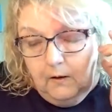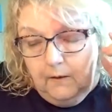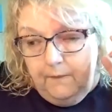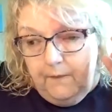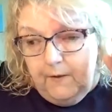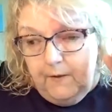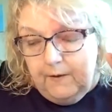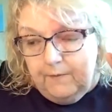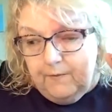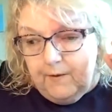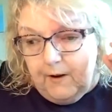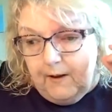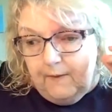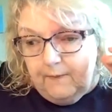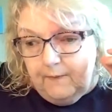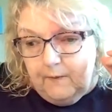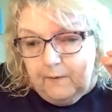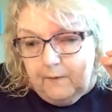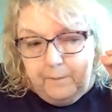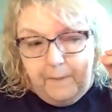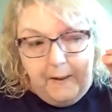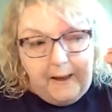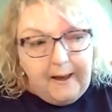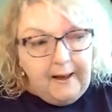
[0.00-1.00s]
then I've got
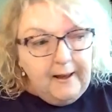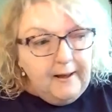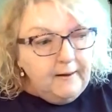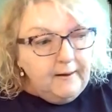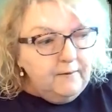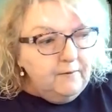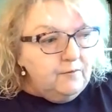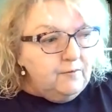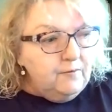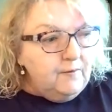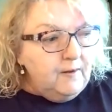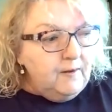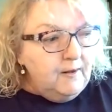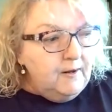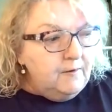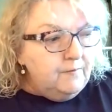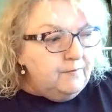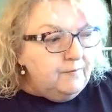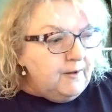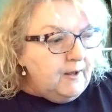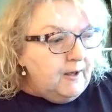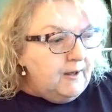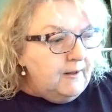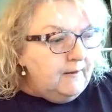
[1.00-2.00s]
the bags and
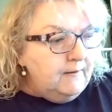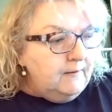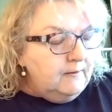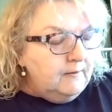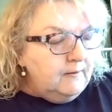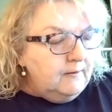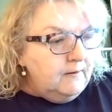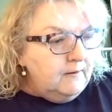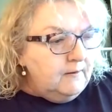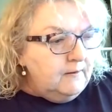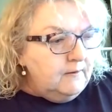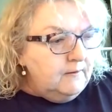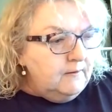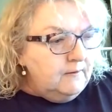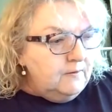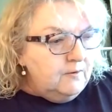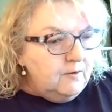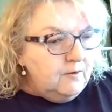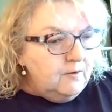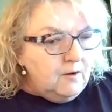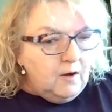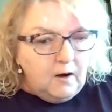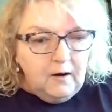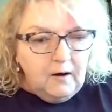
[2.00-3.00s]
I've got the
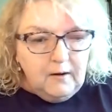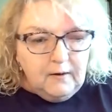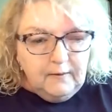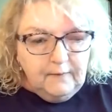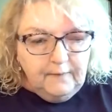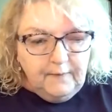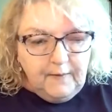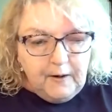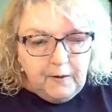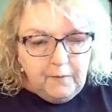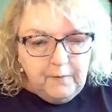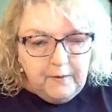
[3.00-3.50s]
dog that I